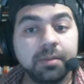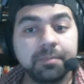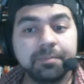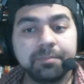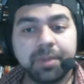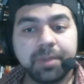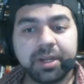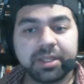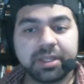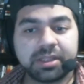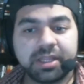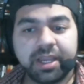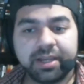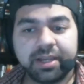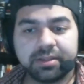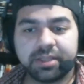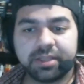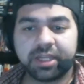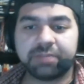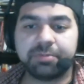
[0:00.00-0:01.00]
But it's
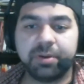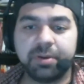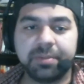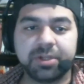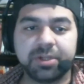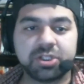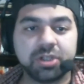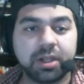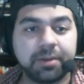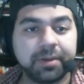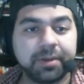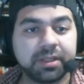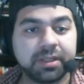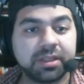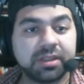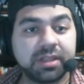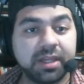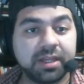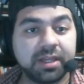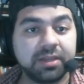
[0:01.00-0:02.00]
there. That's pretty much all I want to
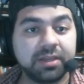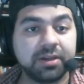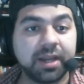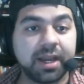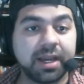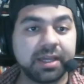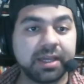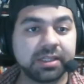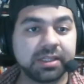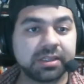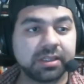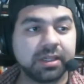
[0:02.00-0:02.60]
say to you guys.